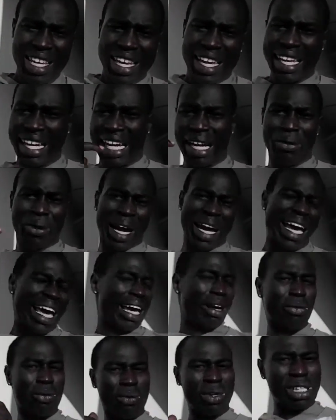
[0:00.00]
And I, I
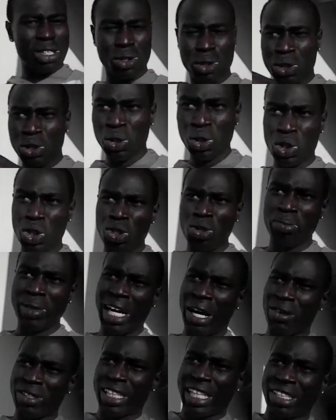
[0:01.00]
had went through YouTube.
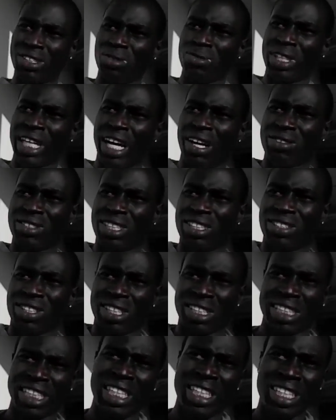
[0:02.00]
That was like
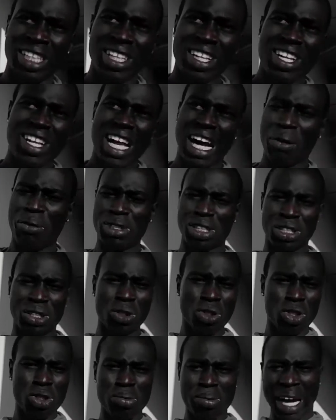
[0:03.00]
2013. I went to
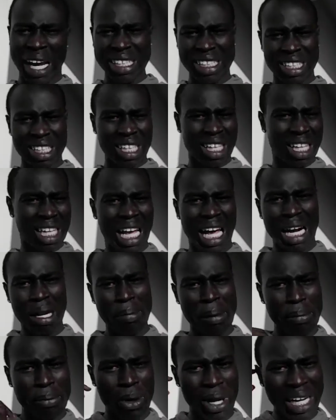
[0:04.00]
YouTube asking a lot of
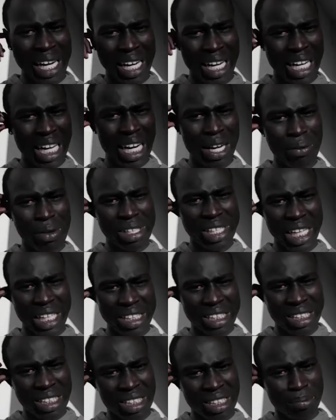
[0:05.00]
people. I got a lot of
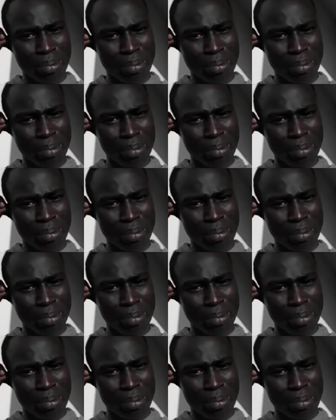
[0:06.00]
rejections.